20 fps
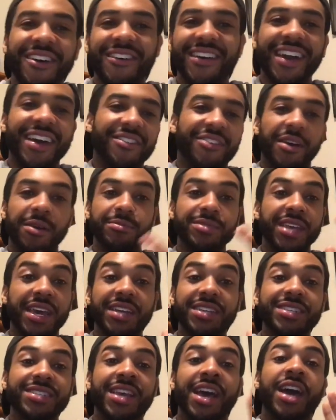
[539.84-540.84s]
whatever I'm
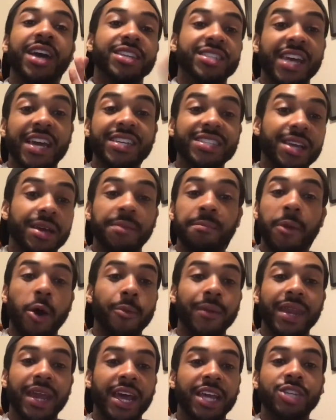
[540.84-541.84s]
saying, just take some
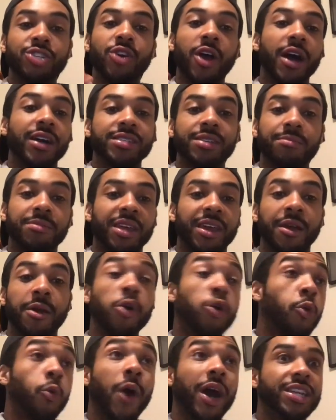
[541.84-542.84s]
moment and draw something,
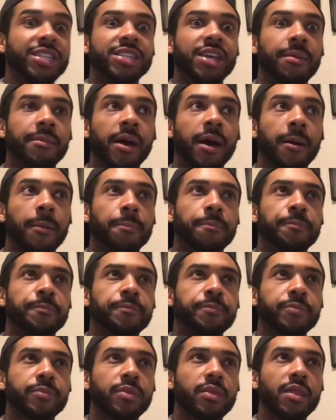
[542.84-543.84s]
or watch some um
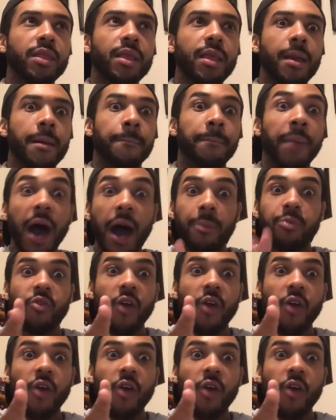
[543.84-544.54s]
Bob